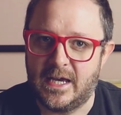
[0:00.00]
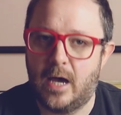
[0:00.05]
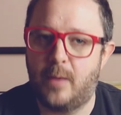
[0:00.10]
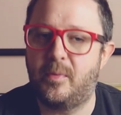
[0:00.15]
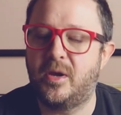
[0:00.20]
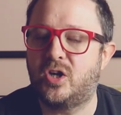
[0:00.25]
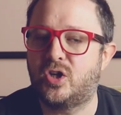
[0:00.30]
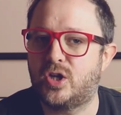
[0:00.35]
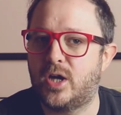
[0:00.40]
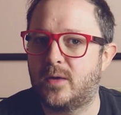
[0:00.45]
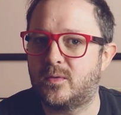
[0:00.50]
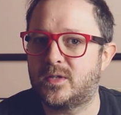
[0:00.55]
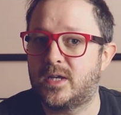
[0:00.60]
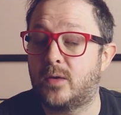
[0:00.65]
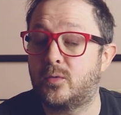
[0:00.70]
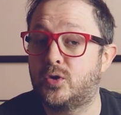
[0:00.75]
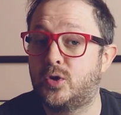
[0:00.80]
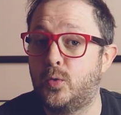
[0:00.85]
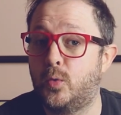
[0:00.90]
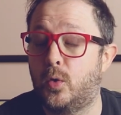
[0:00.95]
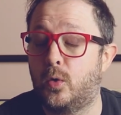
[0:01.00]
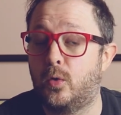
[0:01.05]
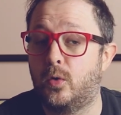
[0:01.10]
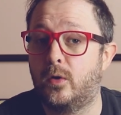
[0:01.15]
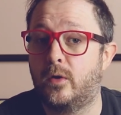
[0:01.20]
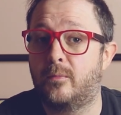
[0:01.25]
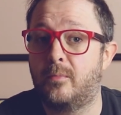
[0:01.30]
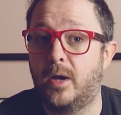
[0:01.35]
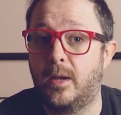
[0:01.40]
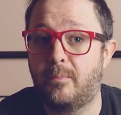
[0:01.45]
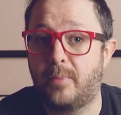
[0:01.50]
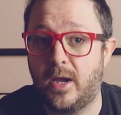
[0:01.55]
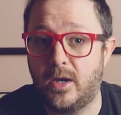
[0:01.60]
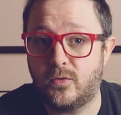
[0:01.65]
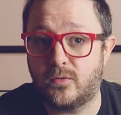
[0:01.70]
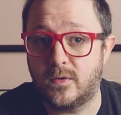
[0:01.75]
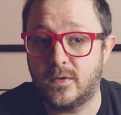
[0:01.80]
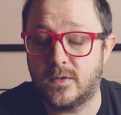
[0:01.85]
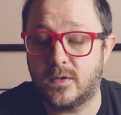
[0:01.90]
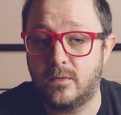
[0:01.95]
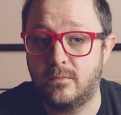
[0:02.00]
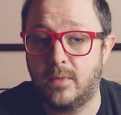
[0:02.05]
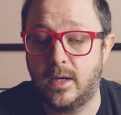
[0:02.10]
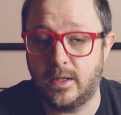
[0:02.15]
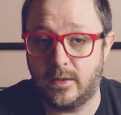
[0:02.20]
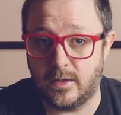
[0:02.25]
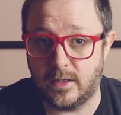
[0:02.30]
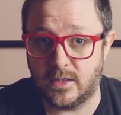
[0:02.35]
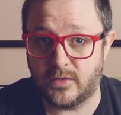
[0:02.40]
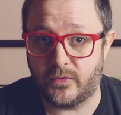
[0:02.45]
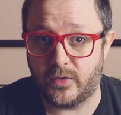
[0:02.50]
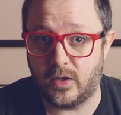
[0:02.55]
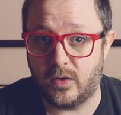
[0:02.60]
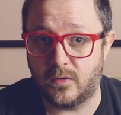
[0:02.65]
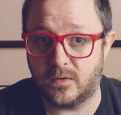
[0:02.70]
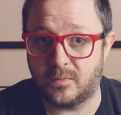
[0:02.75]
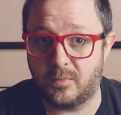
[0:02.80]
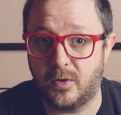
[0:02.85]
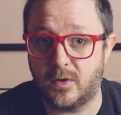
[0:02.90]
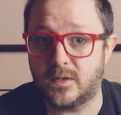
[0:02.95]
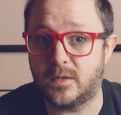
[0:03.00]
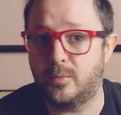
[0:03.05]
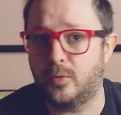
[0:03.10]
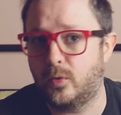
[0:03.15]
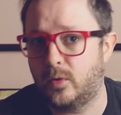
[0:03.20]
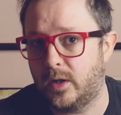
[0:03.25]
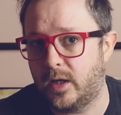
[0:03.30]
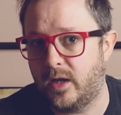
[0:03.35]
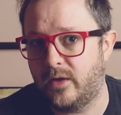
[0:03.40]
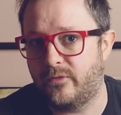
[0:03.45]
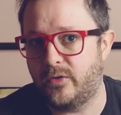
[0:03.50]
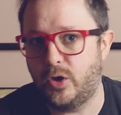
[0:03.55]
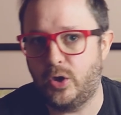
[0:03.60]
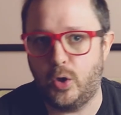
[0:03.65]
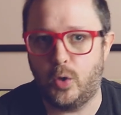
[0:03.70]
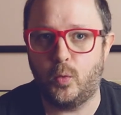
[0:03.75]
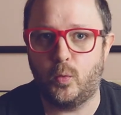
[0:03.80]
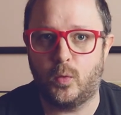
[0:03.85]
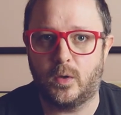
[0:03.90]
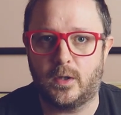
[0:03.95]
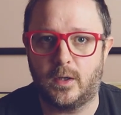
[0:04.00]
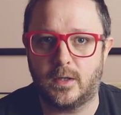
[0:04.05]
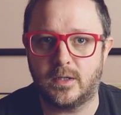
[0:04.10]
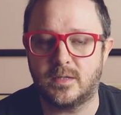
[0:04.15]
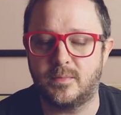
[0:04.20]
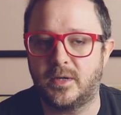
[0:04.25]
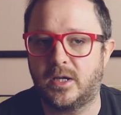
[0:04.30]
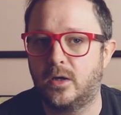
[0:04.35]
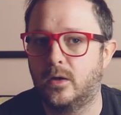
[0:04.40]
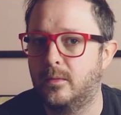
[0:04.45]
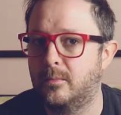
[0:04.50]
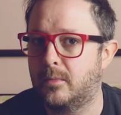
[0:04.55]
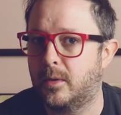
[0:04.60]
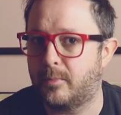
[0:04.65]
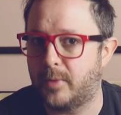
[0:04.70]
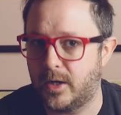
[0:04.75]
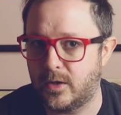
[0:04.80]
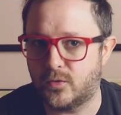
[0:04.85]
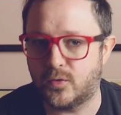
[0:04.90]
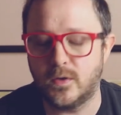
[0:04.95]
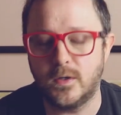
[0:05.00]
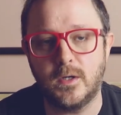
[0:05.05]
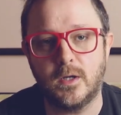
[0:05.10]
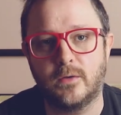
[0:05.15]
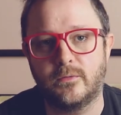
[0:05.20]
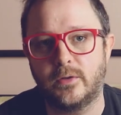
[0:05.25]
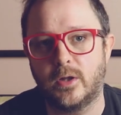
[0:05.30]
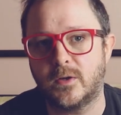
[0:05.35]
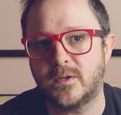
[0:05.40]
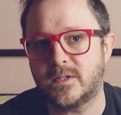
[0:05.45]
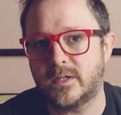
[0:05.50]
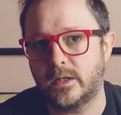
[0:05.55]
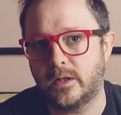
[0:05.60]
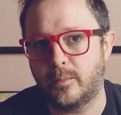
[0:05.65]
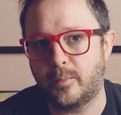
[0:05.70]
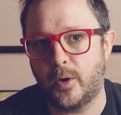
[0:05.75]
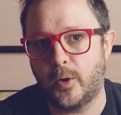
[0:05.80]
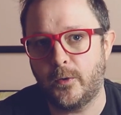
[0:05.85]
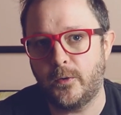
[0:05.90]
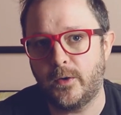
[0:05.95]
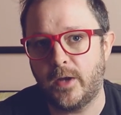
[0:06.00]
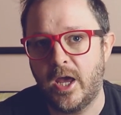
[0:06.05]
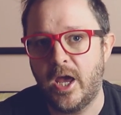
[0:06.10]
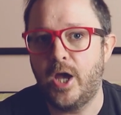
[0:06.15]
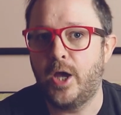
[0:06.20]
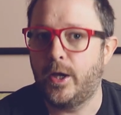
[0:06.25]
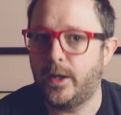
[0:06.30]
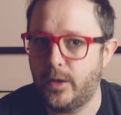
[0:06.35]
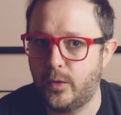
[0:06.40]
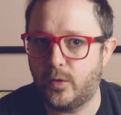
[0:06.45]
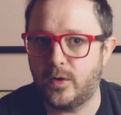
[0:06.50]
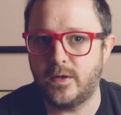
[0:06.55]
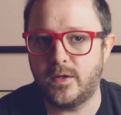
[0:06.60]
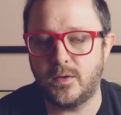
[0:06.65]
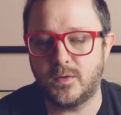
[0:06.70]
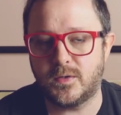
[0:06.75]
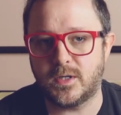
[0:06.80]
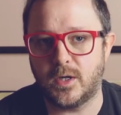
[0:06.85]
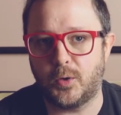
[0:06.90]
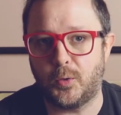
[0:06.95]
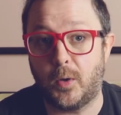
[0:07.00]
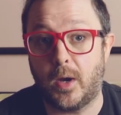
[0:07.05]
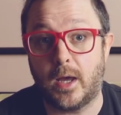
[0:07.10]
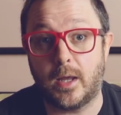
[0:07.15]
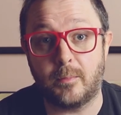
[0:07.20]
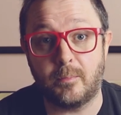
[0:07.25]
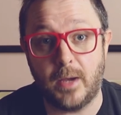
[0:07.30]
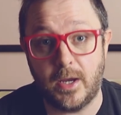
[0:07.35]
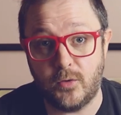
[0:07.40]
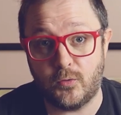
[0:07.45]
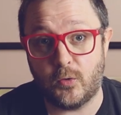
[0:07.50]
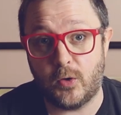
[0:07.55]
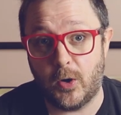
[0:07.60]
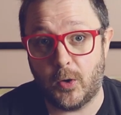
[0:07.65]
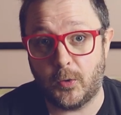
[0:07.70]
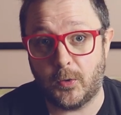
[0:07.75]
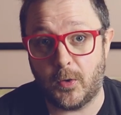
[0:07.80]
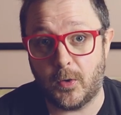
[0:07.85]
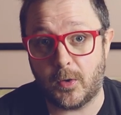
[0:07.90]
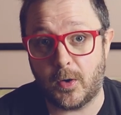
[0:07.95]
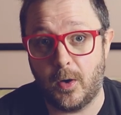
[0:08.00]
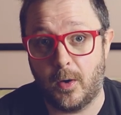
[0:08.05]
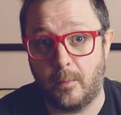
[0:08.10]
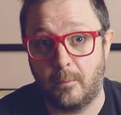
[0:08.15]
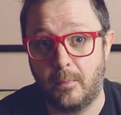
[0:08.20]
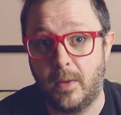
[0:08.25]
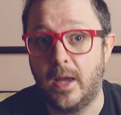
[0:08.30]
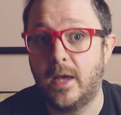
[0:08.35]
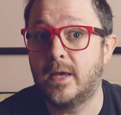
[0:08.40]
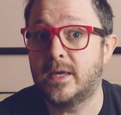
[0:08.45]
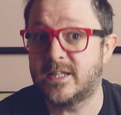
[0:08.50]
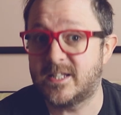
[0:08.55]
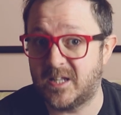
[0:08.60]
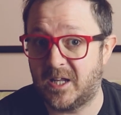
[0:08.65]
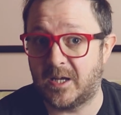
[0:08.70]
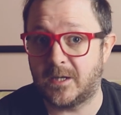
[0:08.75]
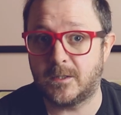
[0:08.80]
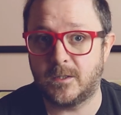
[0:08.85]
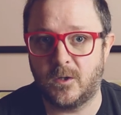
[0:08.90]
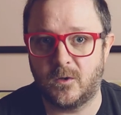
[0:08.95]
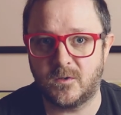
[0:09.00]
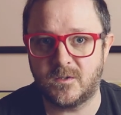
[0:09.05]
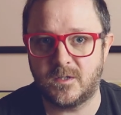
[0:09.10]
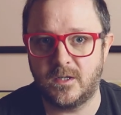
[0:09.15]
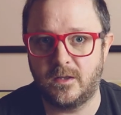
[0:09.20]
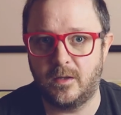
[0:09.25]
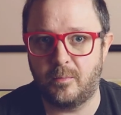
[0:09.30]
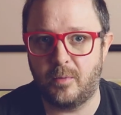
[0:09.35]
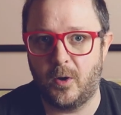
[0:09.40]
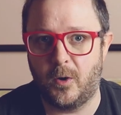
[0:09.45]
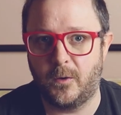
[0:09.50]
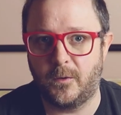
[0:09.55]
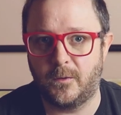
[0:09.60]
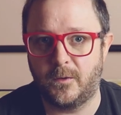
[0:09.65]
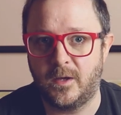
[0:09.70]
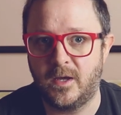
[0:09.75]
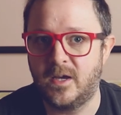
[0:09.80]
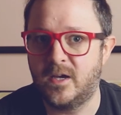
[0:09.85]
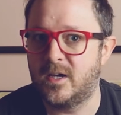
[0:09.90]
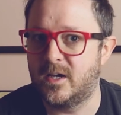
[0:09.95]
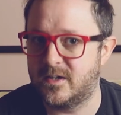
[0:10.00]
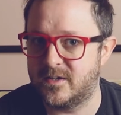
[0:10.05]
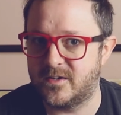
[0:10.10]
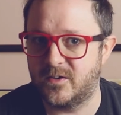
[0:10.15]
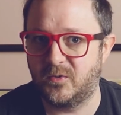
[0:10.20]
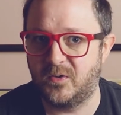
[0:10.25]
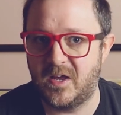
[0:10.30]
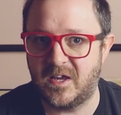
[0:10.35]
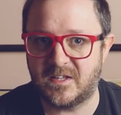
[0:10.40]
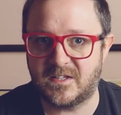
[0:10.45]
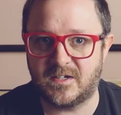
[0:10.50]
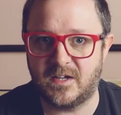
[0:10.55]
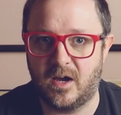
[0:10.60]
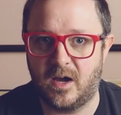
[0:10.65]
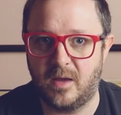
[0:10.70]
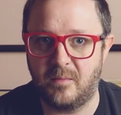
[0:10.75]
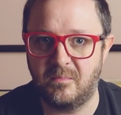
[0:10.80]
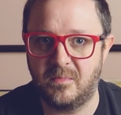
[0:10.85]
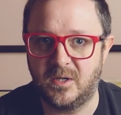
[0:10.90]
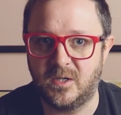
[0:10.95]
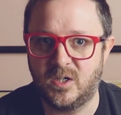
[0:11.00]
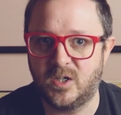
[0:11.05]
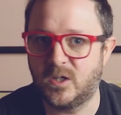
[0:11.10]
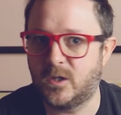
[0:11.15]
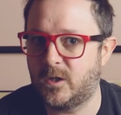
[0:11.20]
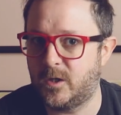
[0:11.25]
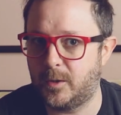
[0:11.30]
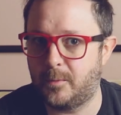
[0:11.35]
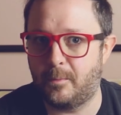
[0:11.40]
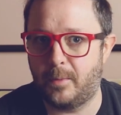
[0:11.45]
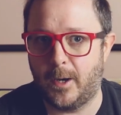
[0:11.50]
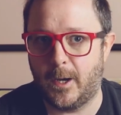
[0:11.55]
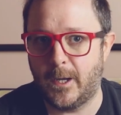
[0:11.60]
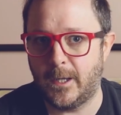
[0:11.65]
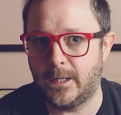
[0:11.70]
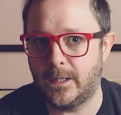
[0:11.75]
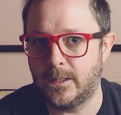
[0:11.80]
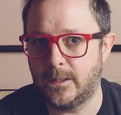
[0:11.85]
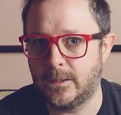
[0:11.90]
A big shout out to all of my patrons who make these videos possible. If you would like to become a patron of Lost in the Pond, you can do so at patreon.com/lostinthepond. Until next time, goodbye.